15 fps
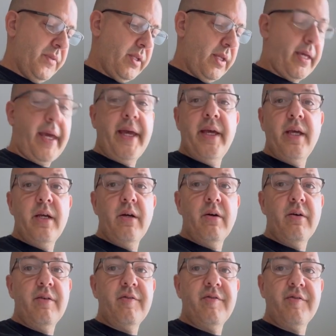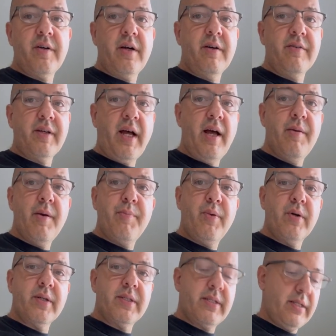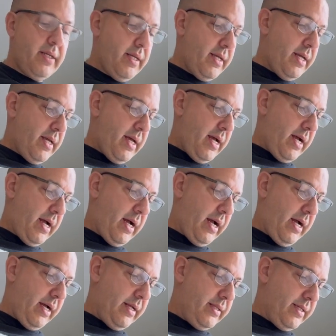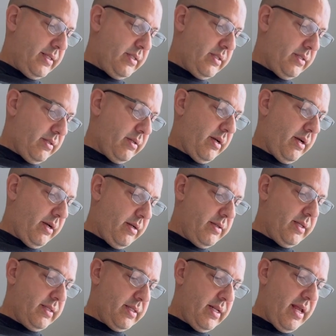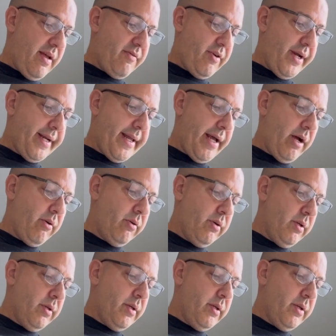king of comic books that's alive right now.